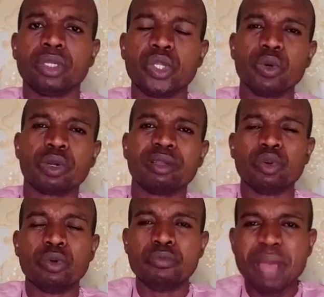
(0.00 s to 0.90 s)
You
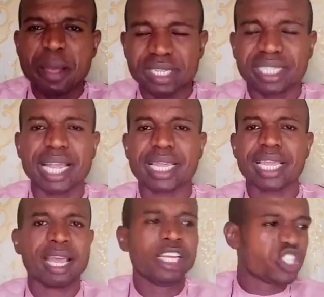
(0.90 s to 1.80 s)
made mistake
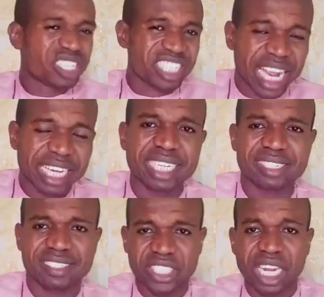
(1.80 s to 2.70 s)
here. Check
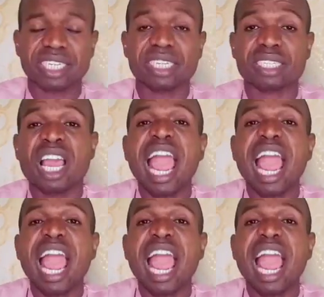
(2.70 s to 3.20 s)
this.